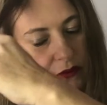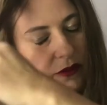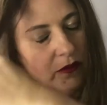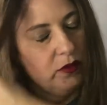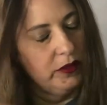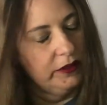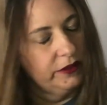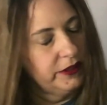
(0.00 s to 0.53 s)
You
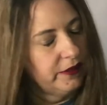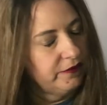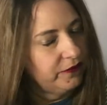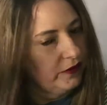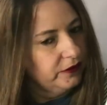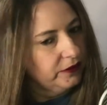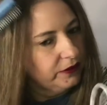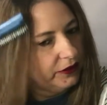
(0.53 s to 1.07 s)
want to
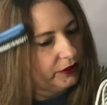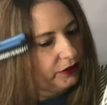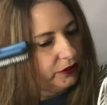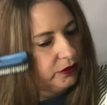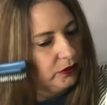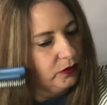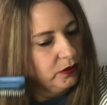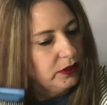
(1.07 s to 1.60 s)
definitely
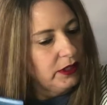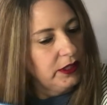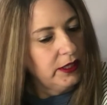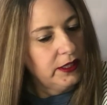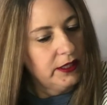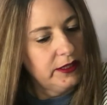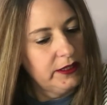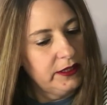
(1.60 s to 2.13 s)
do
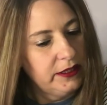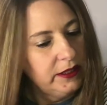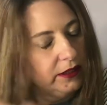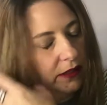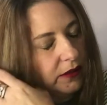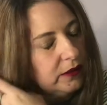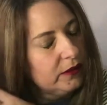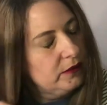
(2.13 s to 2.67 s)
the,
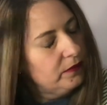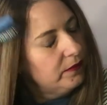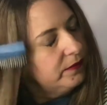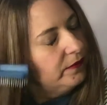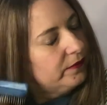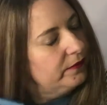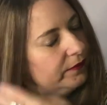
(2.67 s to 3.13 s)
um,